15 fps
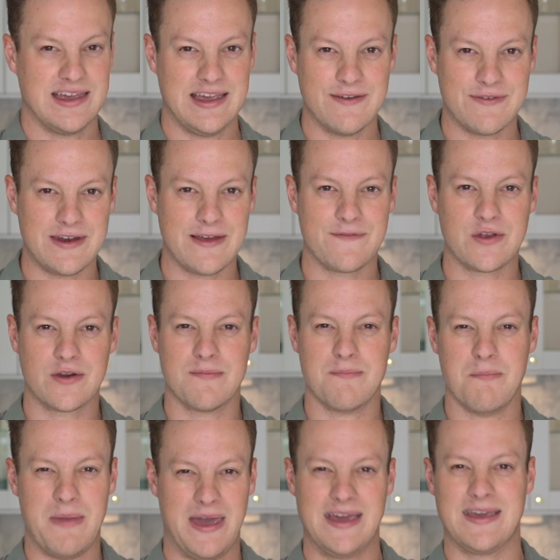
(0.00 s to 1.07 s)
even if you're
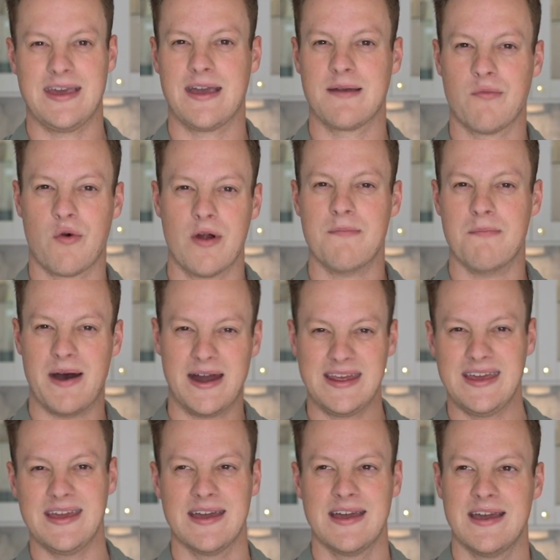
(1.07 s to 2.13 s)
making more
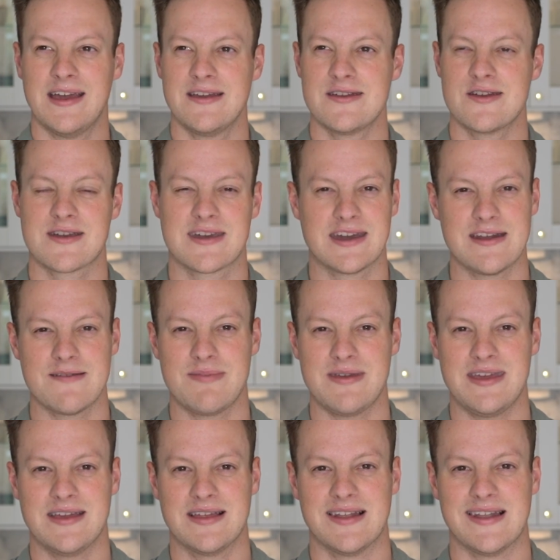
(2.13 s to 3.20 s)
money, you're gonna
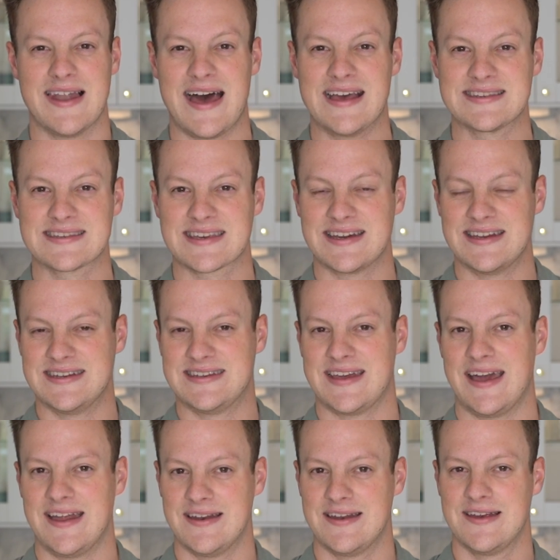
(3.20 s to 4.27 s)
be less
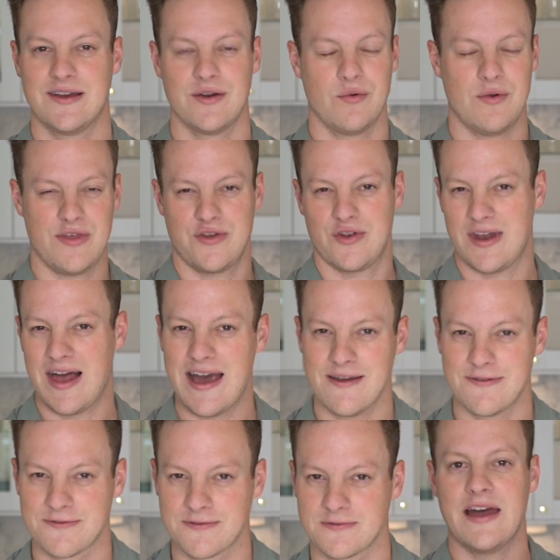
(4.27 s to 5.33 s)
content with your
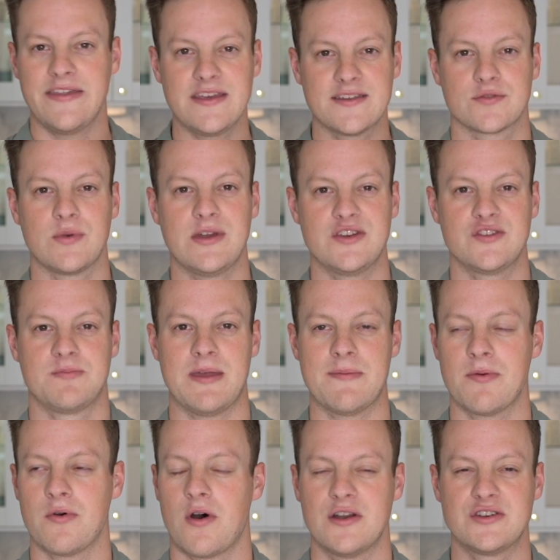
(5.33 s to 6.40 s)
life. I think Swedish
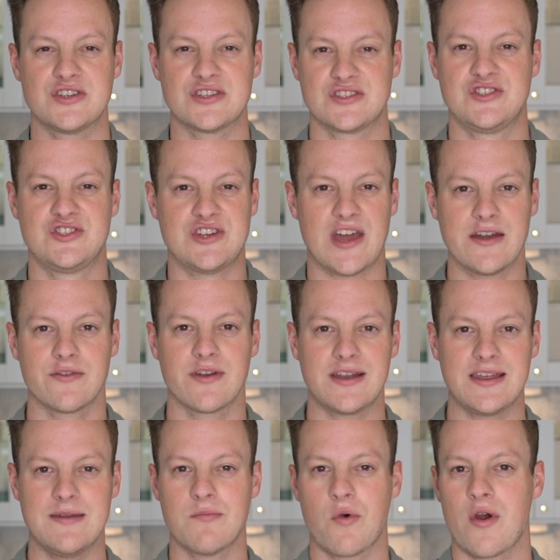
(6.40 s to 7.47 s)
people are just
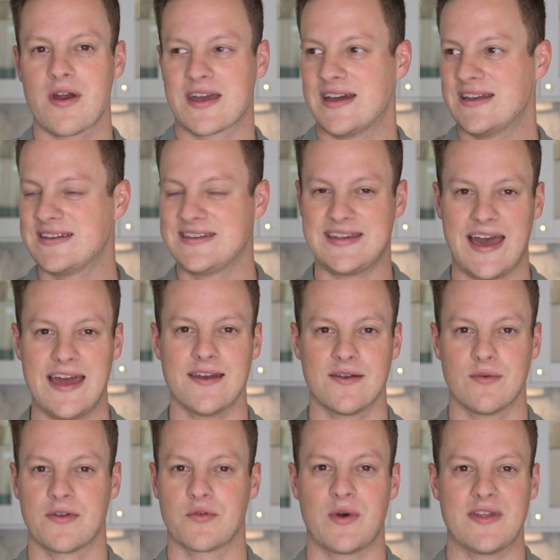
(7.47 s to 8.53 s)
generally more content
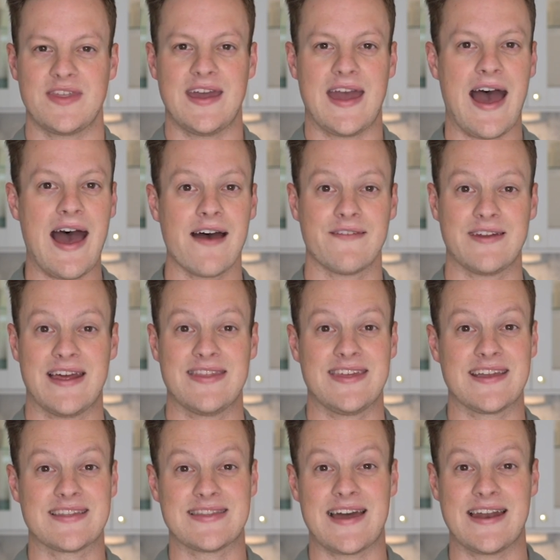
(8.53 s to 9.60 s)
with what they have, and I
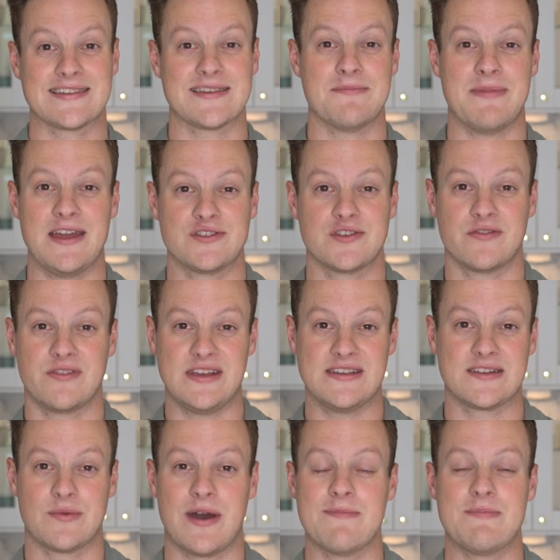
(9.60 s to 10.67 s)
think that is a major
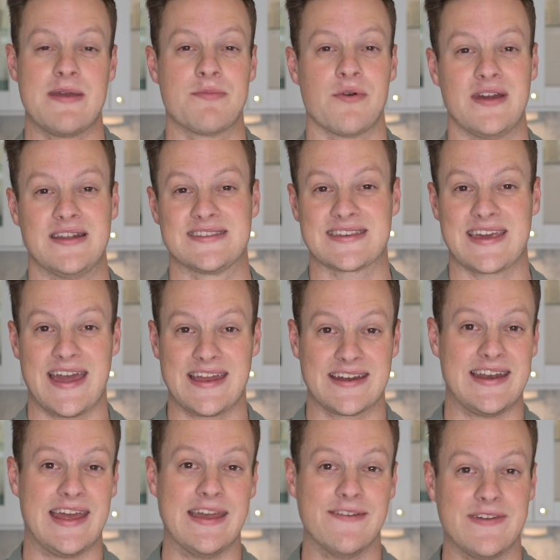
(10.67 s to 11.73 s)
reason why people in
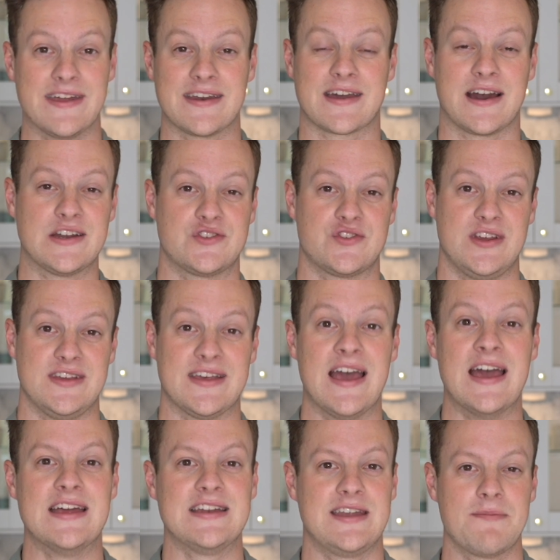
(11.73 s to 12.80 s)
Scandinavian countries
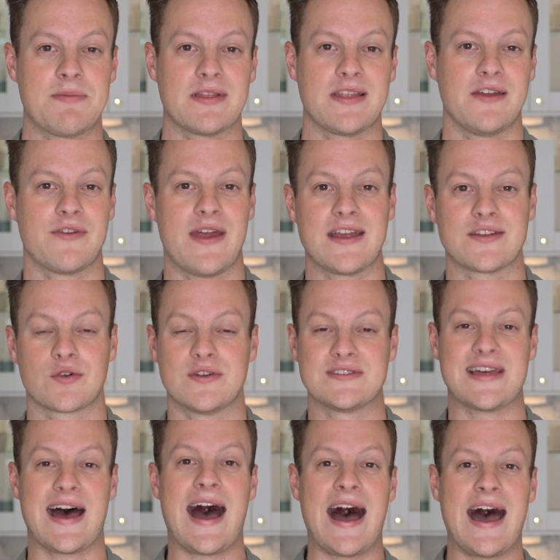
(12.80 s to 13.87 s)
typically rank towards
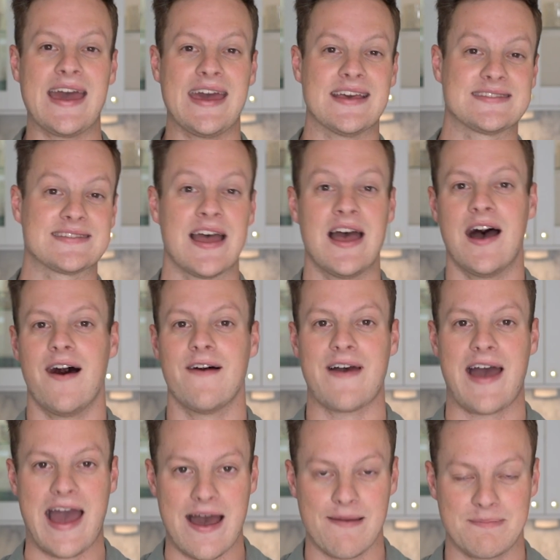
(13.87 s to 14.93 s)
the highest of
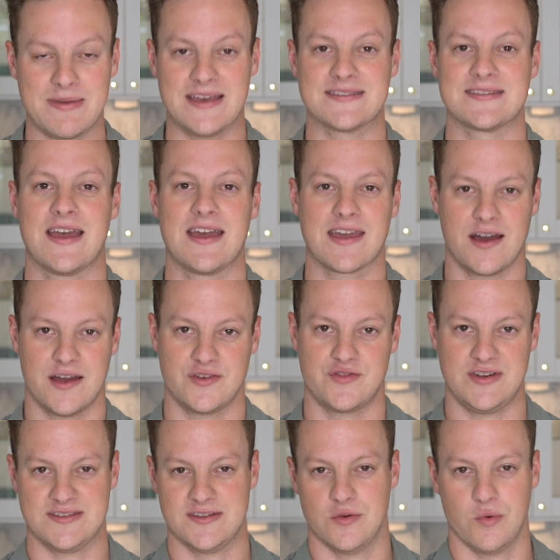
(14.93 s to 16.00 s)
happiest
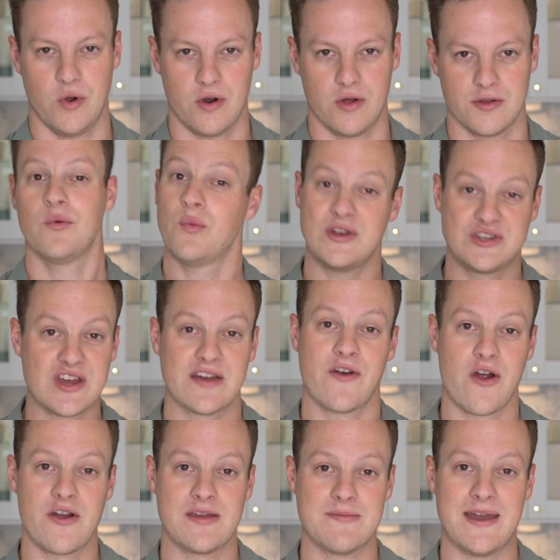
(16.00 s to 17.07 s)
countries in the world, which I've
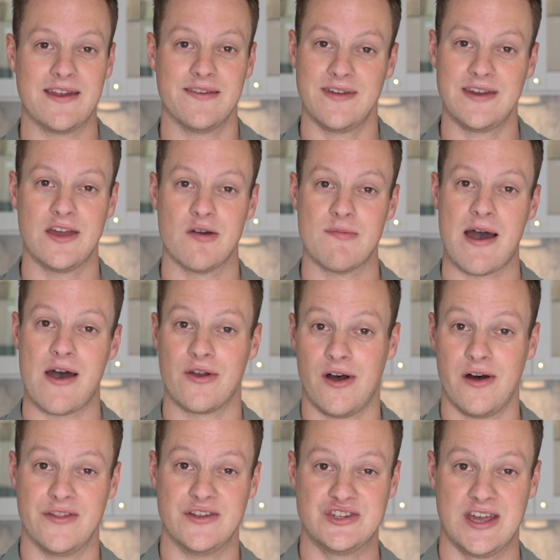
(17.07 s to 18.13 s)
already made a video about
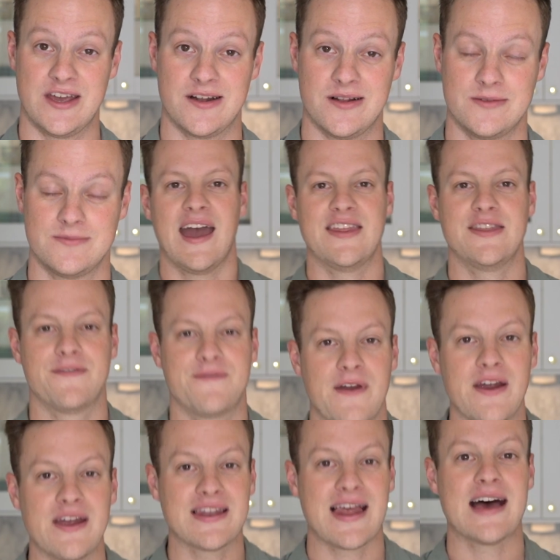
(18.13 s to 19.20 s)
on the channel. And the
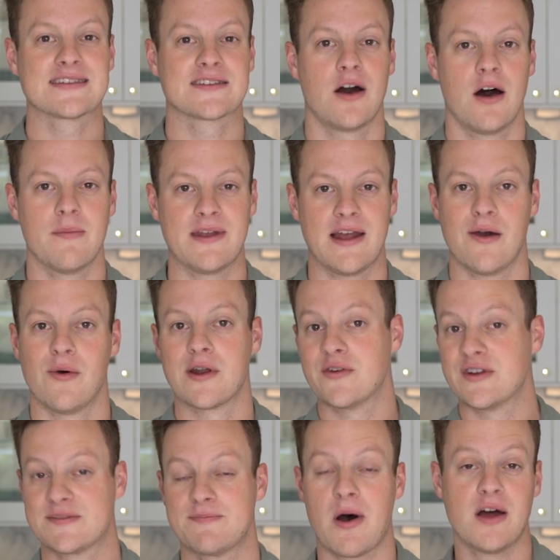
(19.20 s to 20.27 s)
very last comment I wanna to
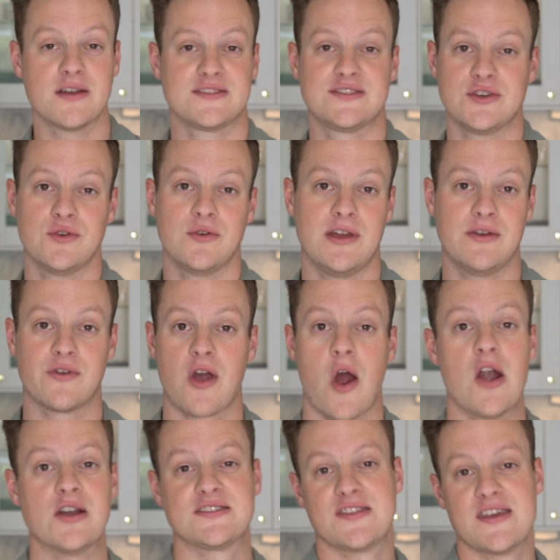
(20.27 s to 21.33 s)
respond to in
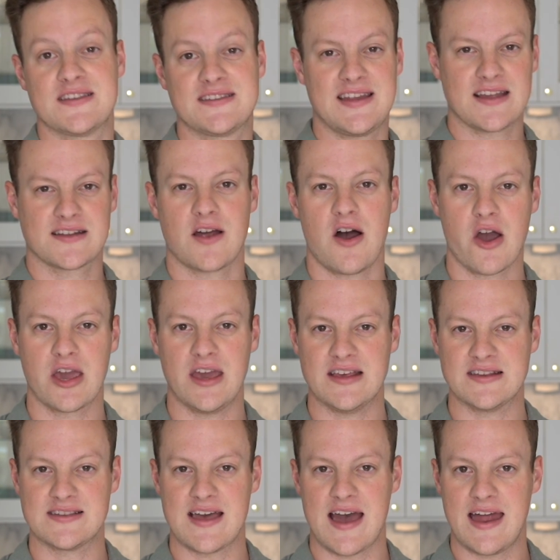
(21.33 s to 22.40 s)
regards to this TikTok
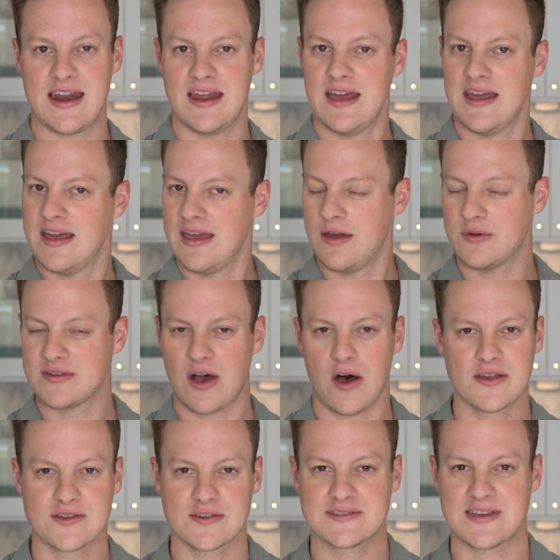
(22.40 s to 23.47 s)
is that it was also